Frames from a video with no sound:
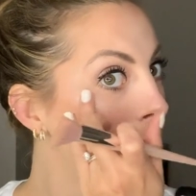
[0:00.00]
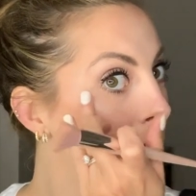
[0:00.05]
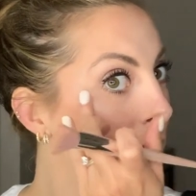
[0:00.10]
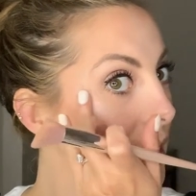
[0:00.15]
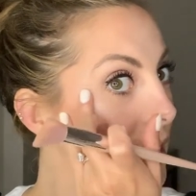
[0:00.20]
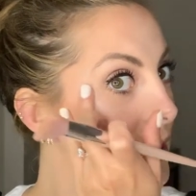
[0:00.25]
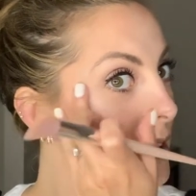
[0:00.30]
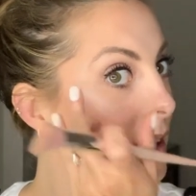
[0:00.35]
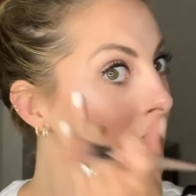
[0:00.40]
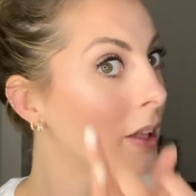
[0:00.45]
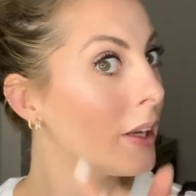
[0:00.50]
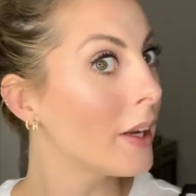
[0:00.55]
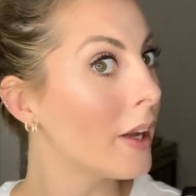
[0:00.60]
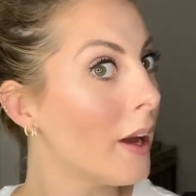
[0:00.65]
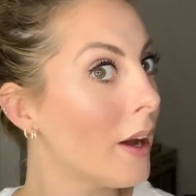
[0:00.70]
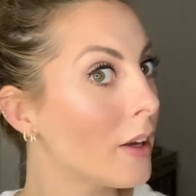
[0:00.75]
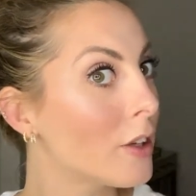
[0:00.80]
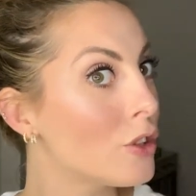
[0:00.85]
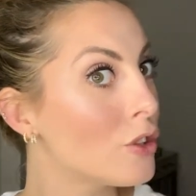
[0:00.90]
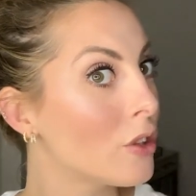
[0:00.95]
It makes it
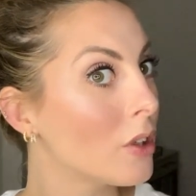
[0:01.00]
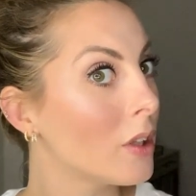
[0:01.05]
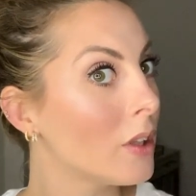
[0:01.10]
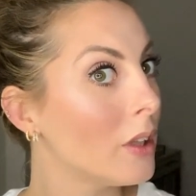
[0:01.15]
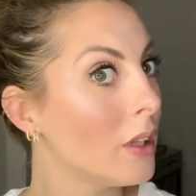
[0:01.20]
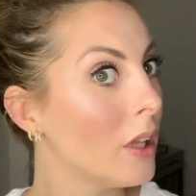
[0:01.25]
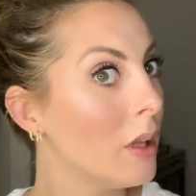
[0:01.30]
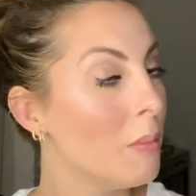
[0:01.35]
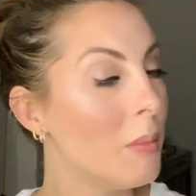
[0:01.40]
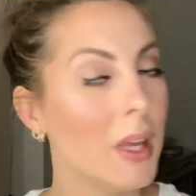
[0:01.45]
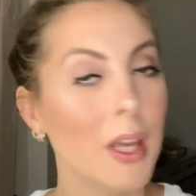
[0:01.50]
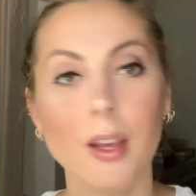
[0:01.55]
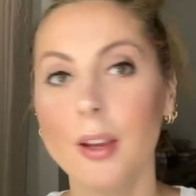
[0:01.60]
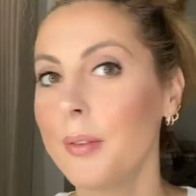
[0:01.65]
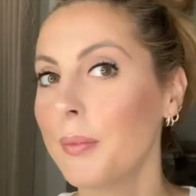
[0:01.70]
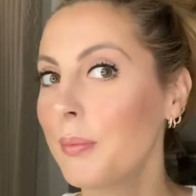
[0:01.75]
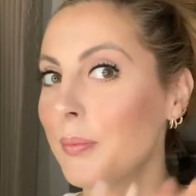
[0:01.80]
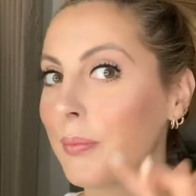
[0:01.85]
like extra gleamy.